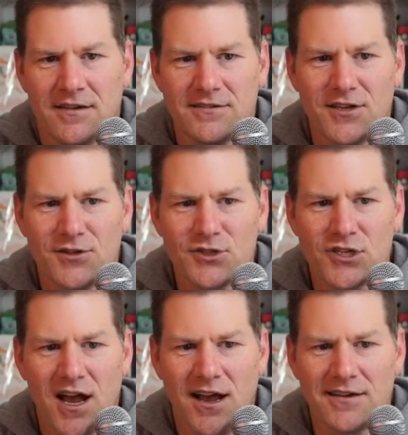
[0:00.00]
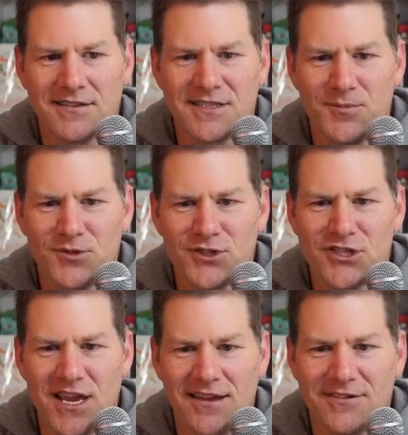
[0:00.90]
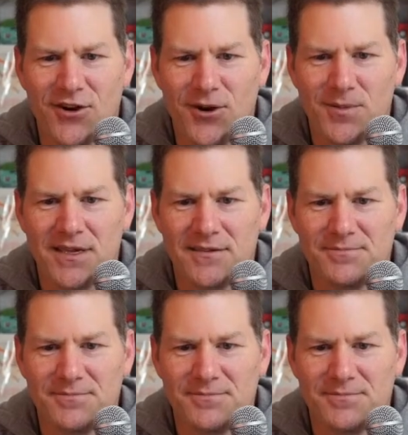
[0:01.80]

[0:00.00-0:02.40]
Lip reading: Another shot on someone's shag carpet.